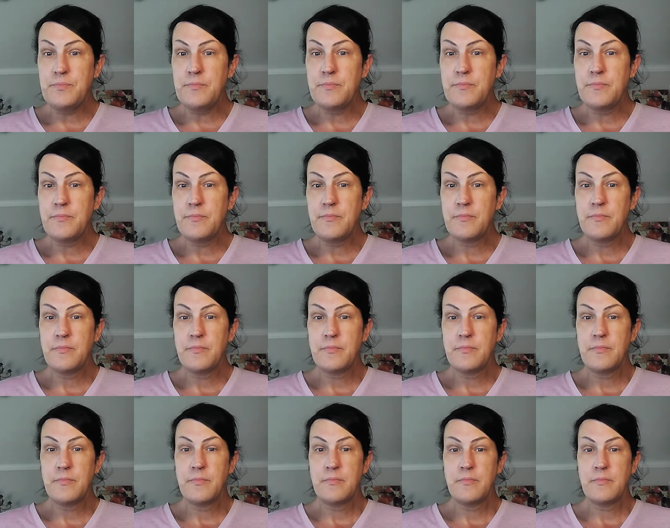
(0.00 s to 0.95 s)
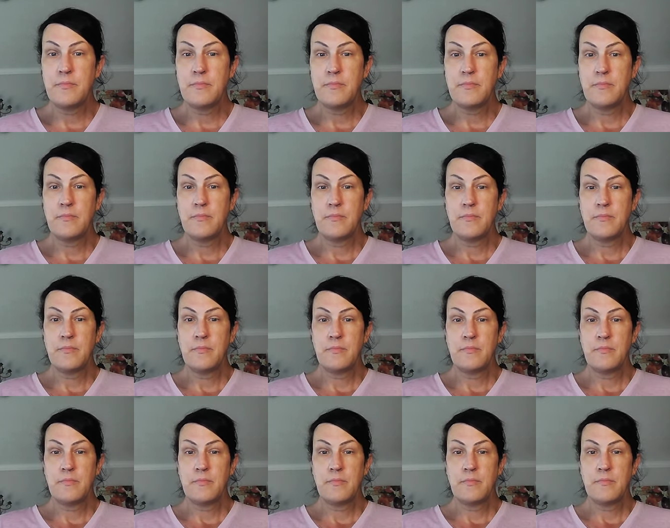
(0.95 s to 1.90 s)

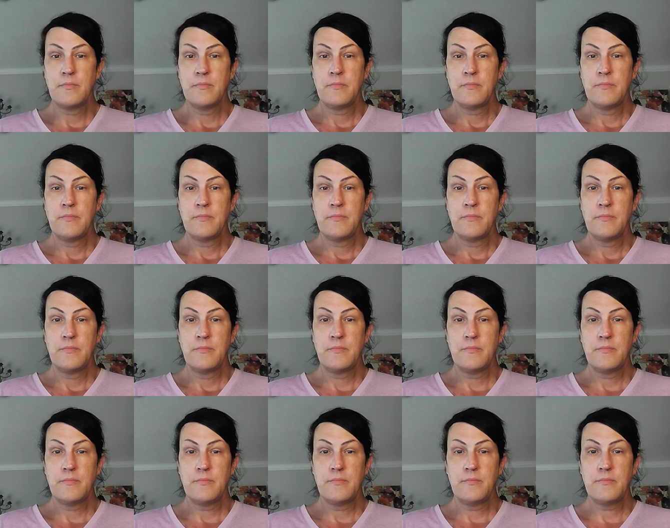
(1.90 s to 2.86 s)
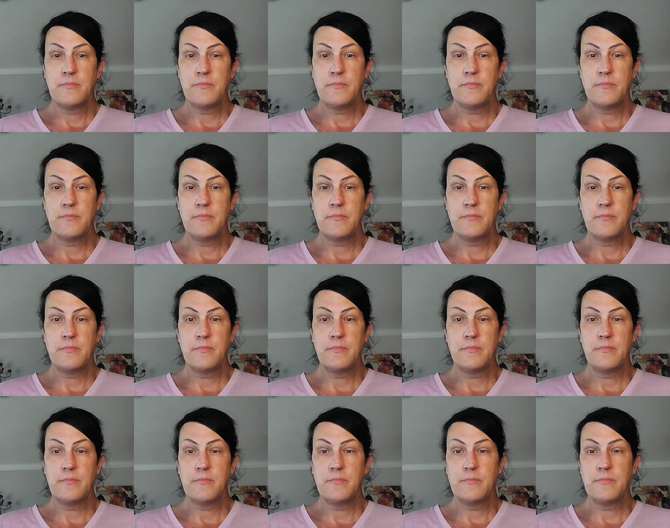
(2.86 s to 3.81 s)

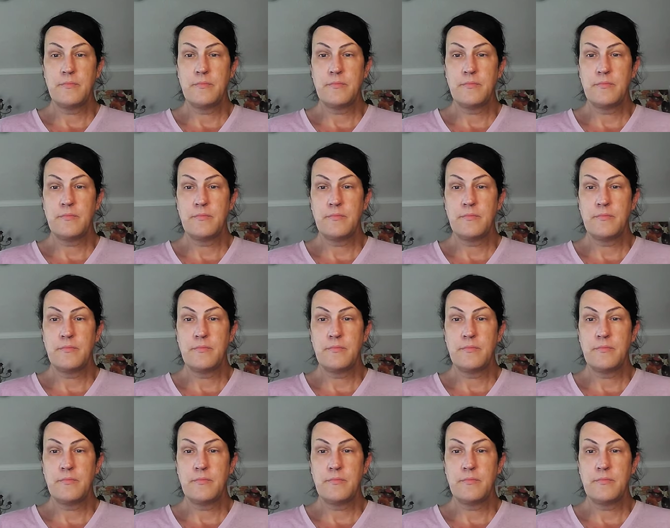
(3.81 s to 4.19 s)
No one is speaking in this clip.